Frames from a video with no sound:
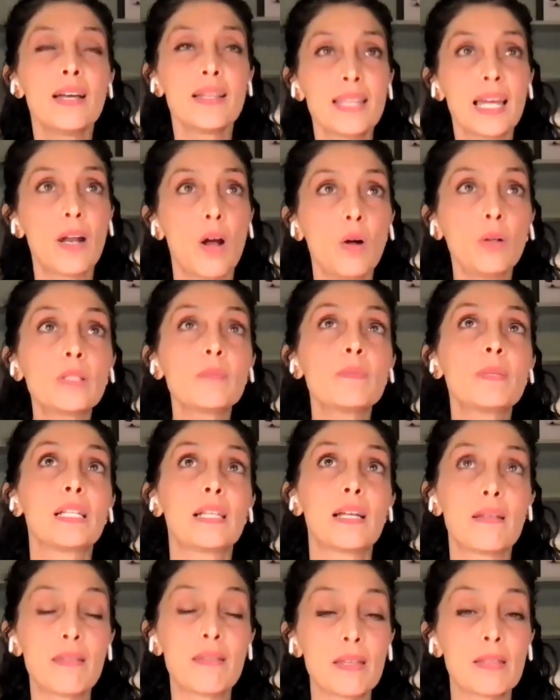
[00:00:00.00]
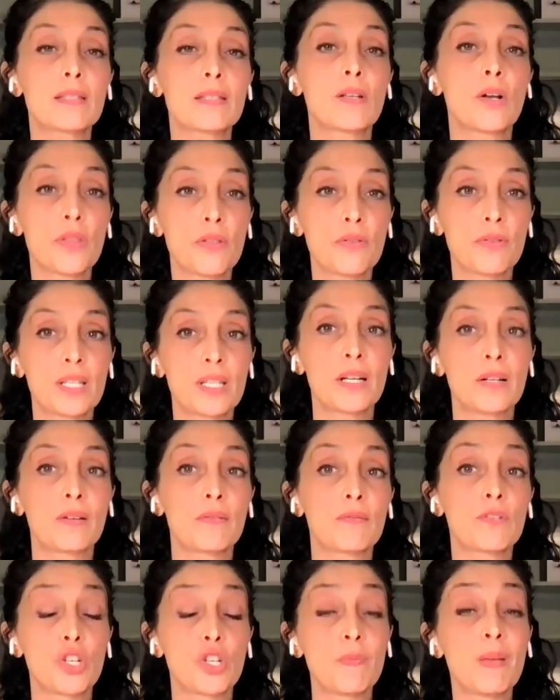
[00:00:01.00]
that ultimately I think this
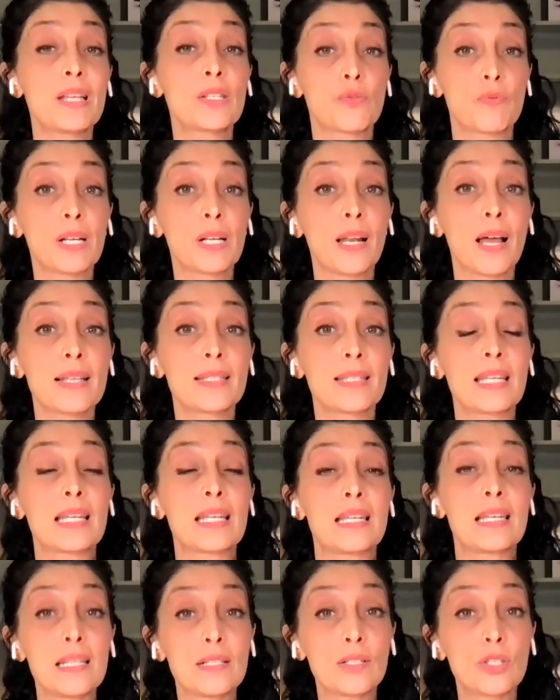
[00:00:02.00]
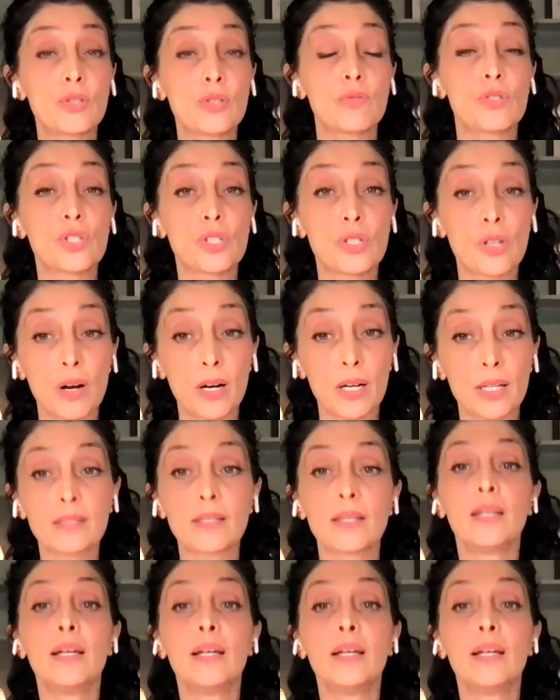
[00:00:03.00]
authoritarian regime has realized it needs to start